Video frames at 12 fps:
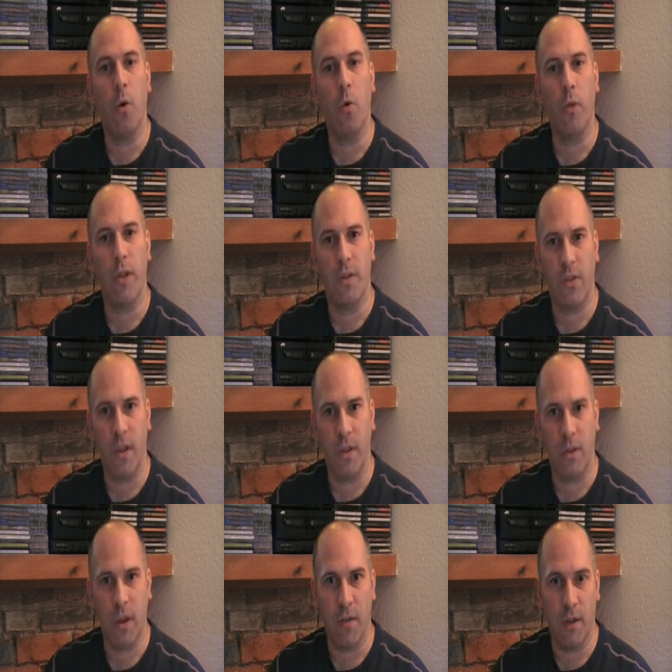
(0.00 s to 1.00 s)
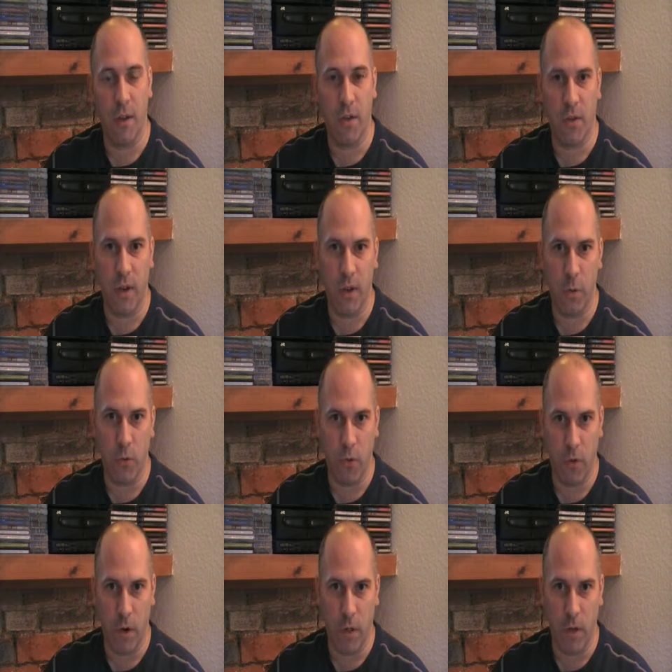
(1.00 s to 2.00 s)
All these things are giving us signals
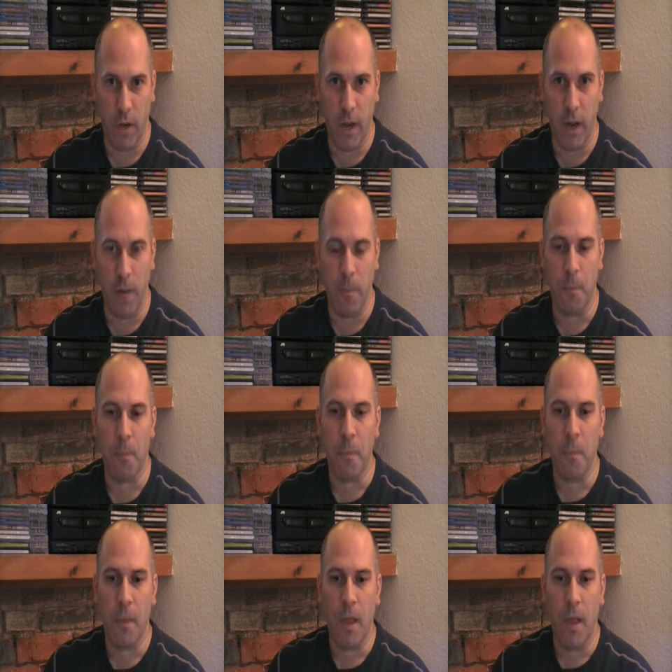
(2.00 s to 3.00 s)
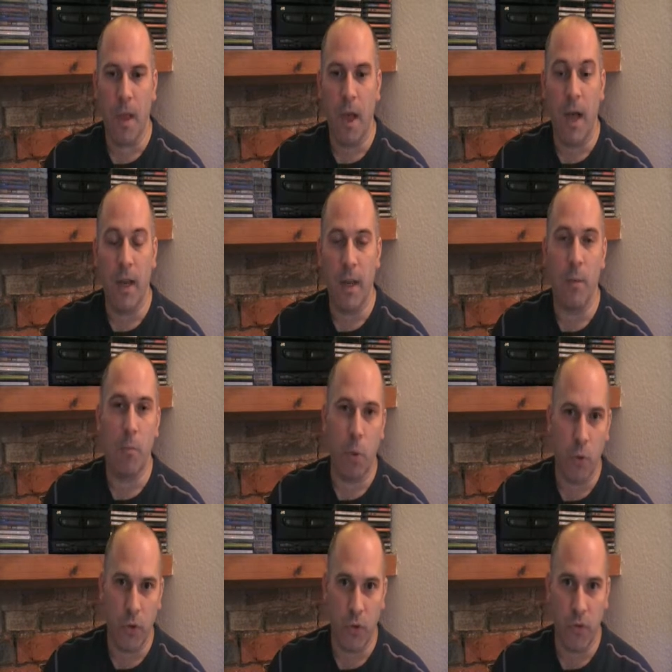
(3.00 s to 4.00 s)
throughout the day, and the
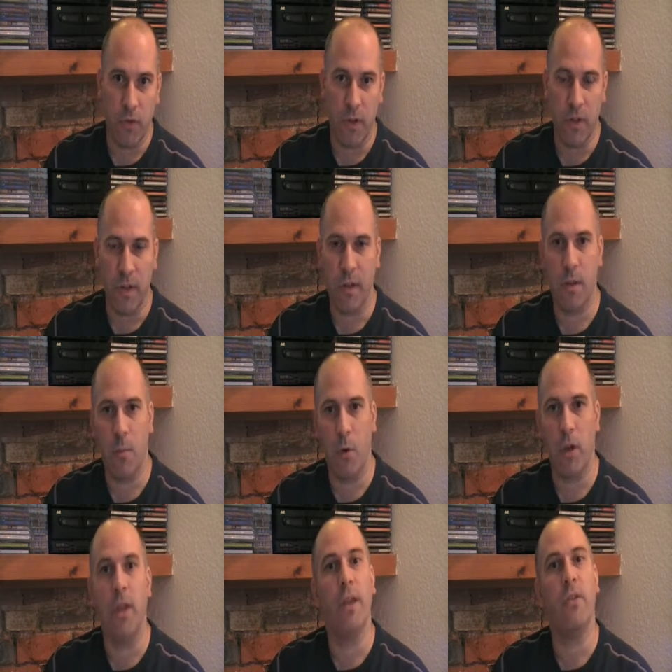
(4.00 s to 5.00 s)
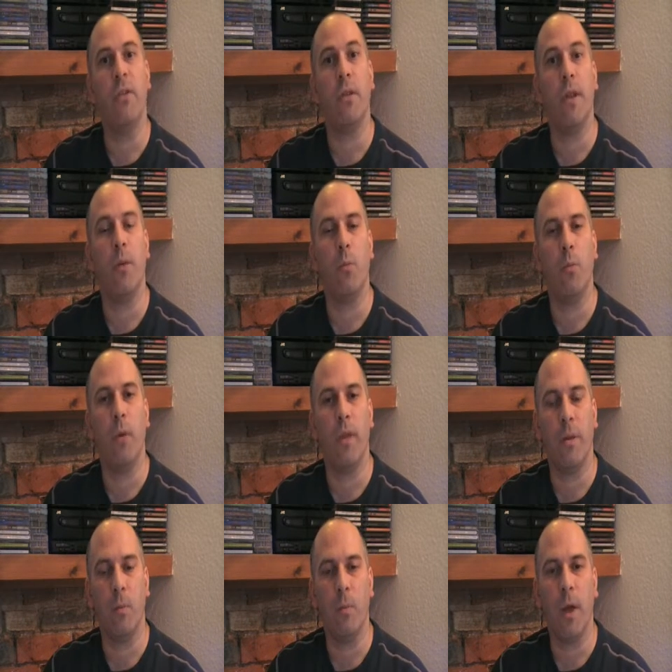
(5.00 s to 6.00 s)
importance of listening to the body is that we're
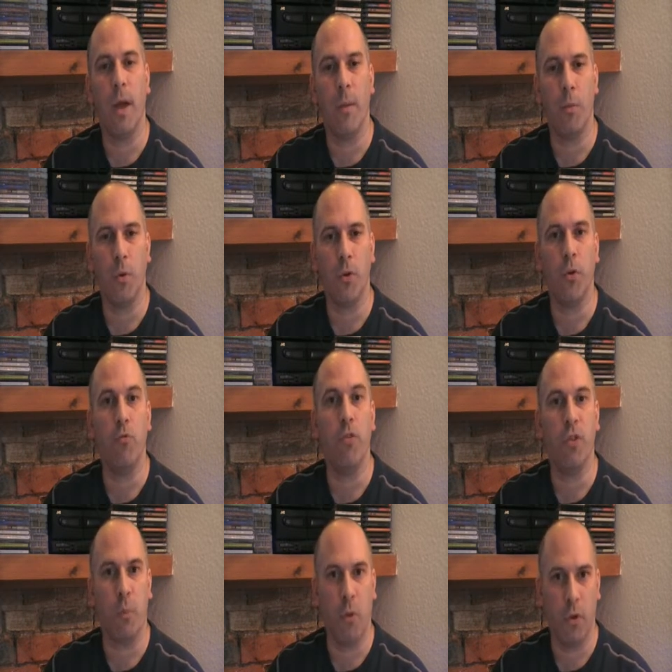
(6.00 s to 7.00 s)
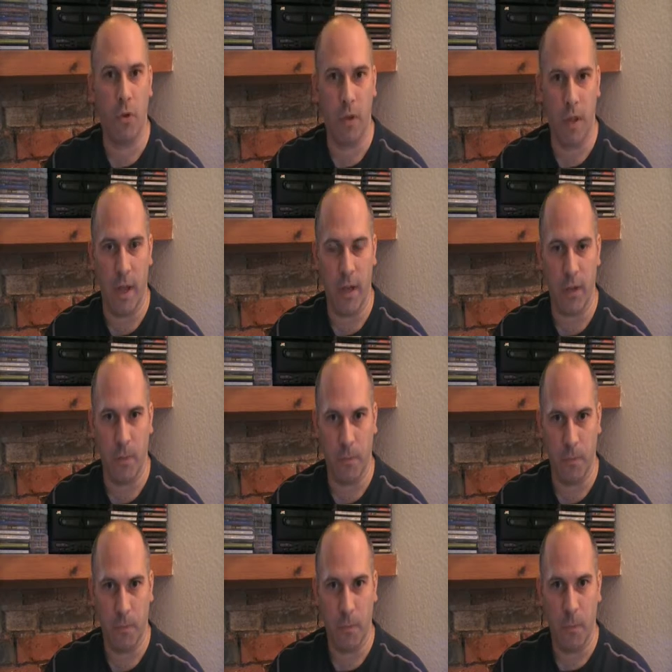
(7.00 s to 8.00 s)
then able to respond to that,
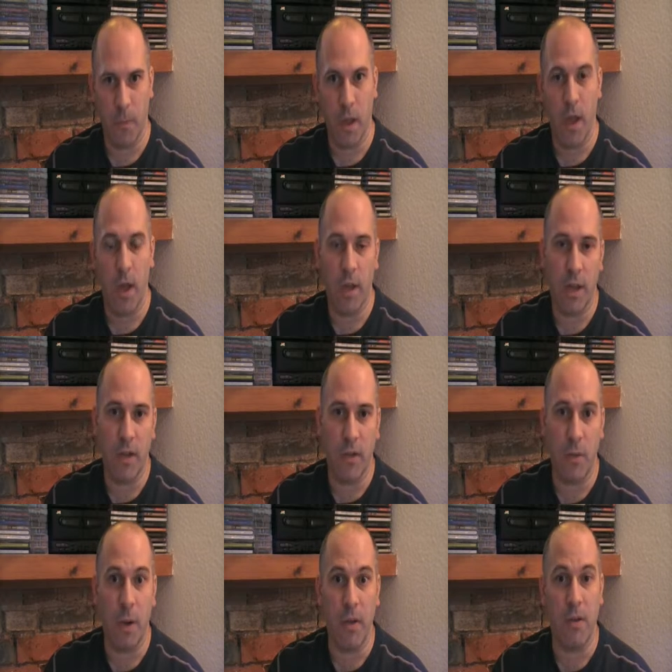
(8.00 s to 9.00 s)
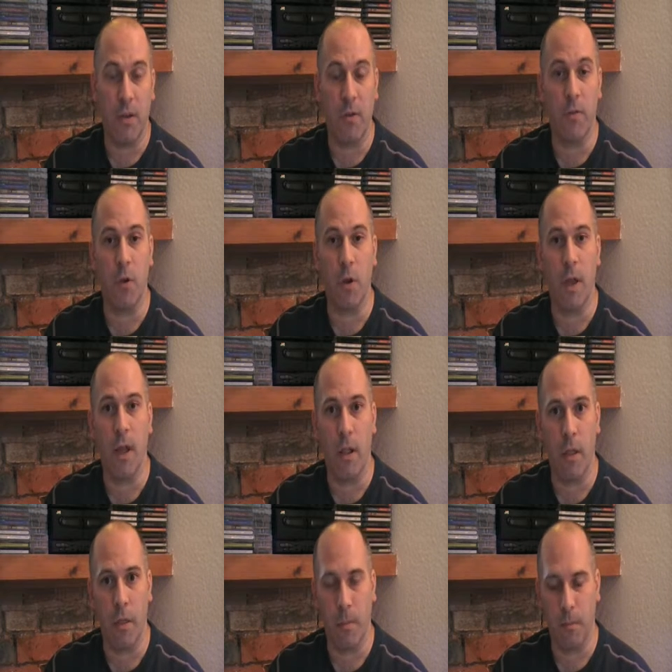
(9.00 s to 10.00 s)
and that is the basis of good
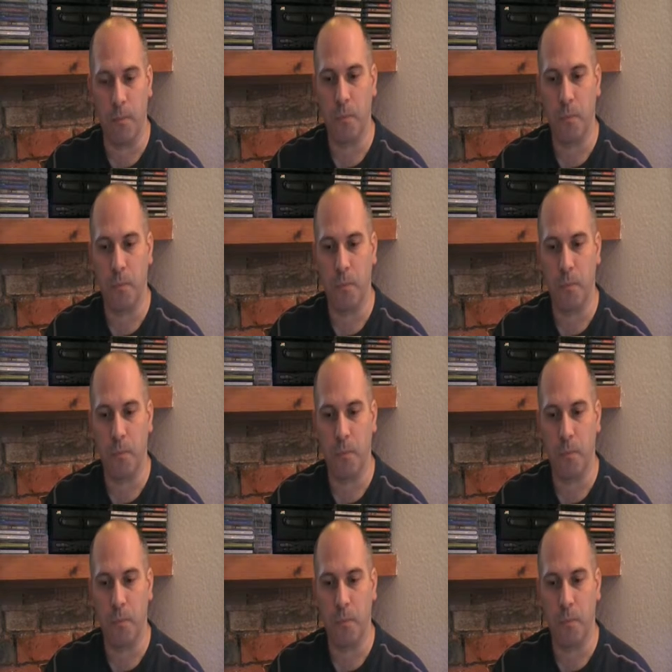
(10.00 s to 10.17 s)
health.